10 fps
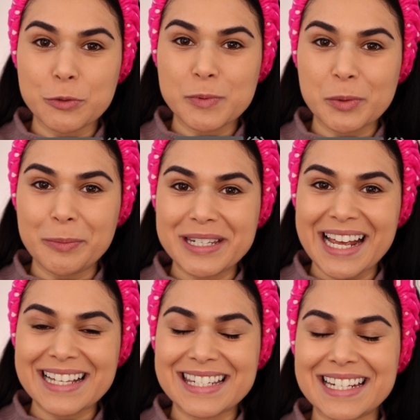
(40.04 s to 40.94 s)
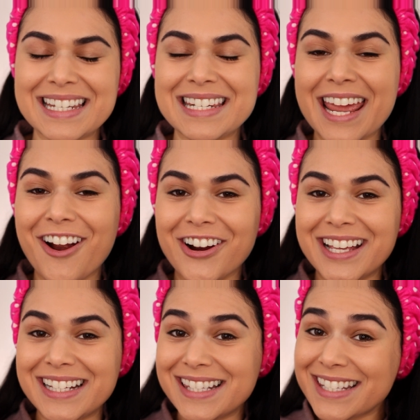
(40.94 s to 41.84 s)
dupes we'll be testing today are
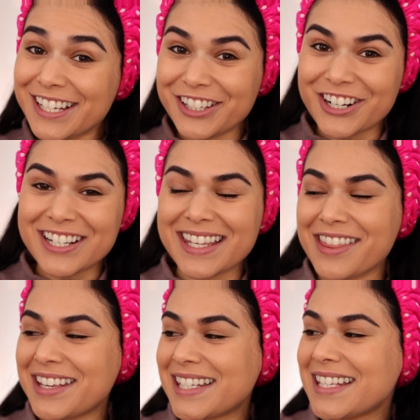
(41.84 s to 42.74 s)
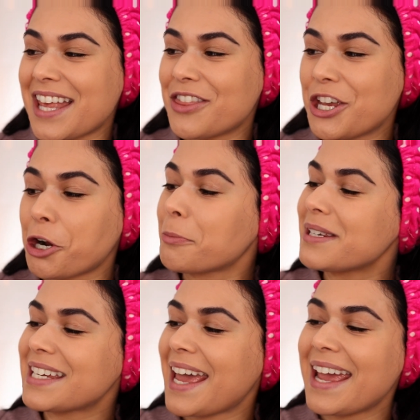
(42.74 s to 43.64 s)
concealers. This is the
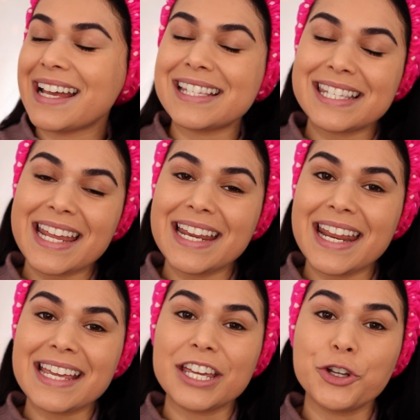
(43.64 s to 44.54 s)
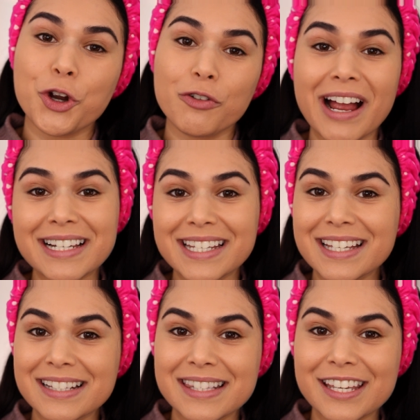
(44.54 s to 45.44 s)
Urban Decay Stay Naked Correcting
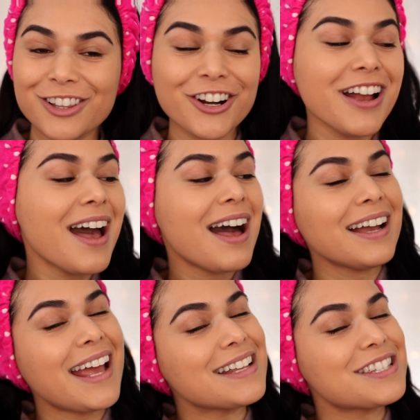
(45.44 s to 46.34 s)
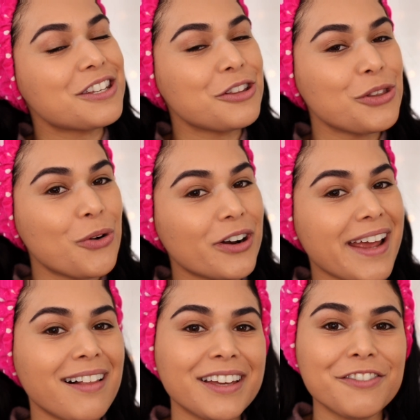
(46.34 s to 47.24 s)
Concealer against the
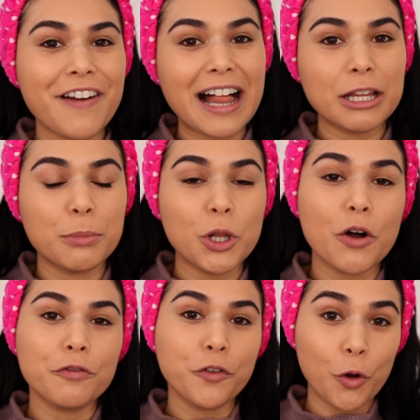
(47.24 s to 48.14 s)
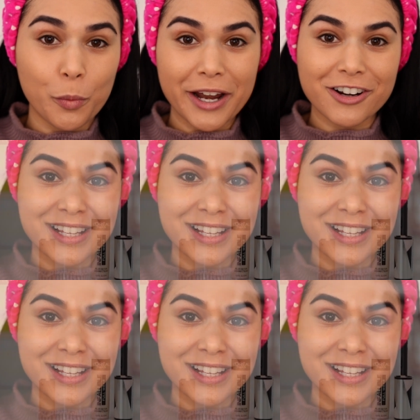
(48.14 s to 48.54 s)
L'Oreal Infallible Full Wear